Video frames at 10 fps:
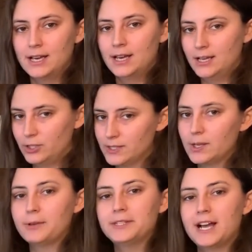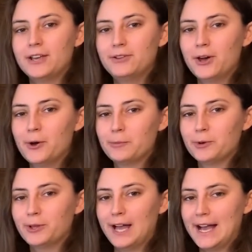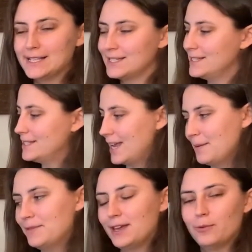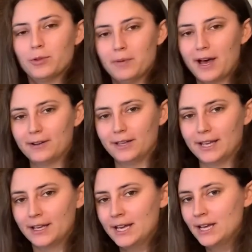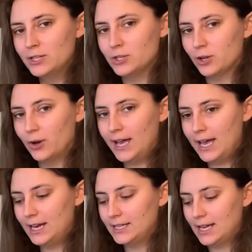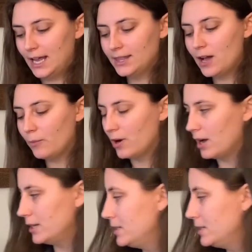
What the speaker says: Just like we taught you in the homebrew class, same thing with bottling. So go ahead and take that wand,